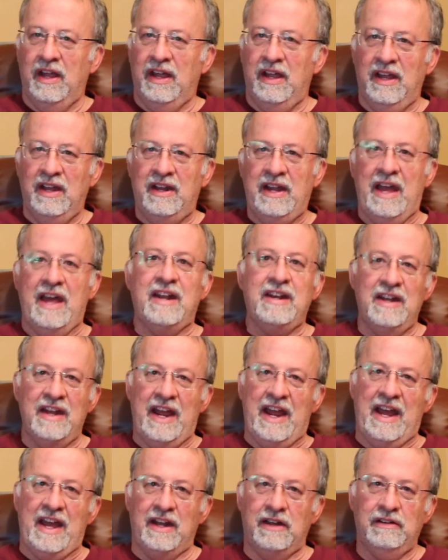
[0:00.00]
It had an
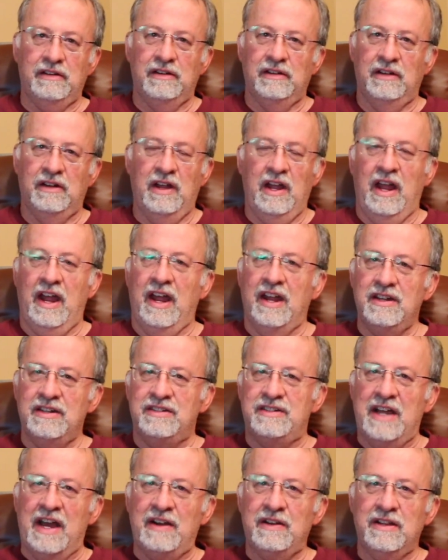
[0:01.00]
ad.
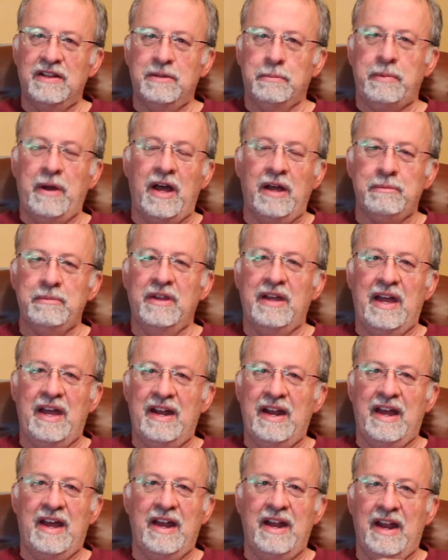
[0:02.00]
And down at the bottom of that
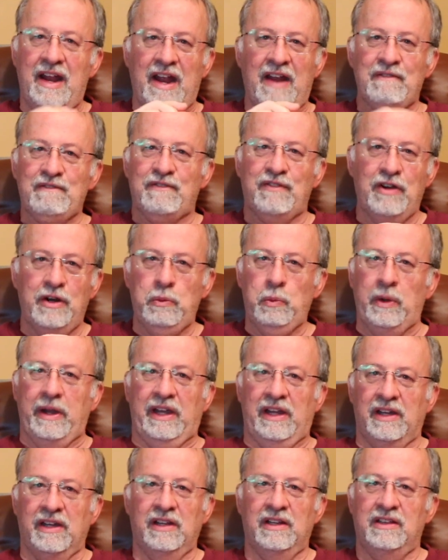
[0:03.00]
ad, every
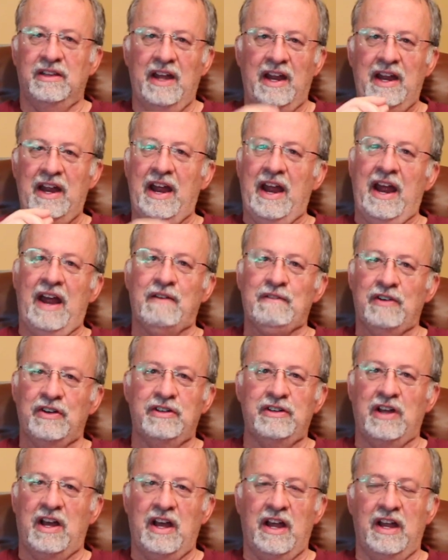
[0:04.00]
week, they
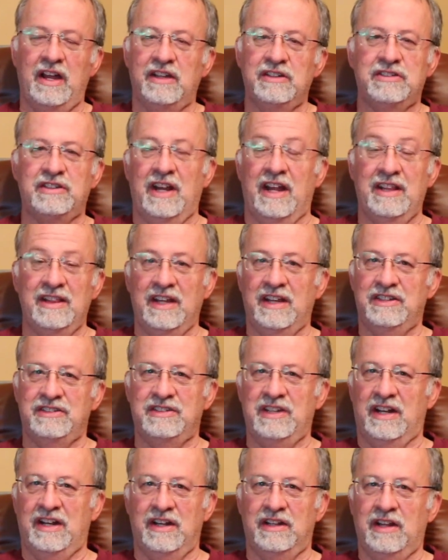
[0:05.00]
advertised and they
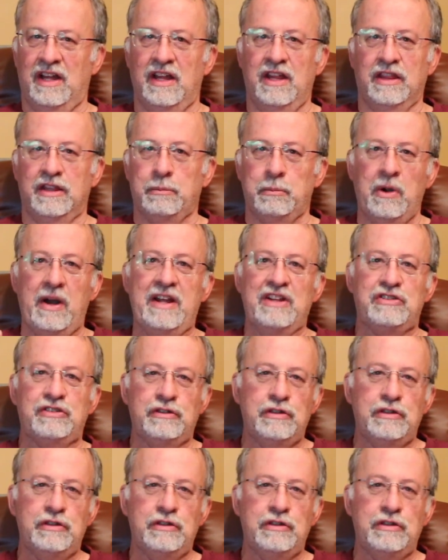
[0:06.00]
said it, the Marantz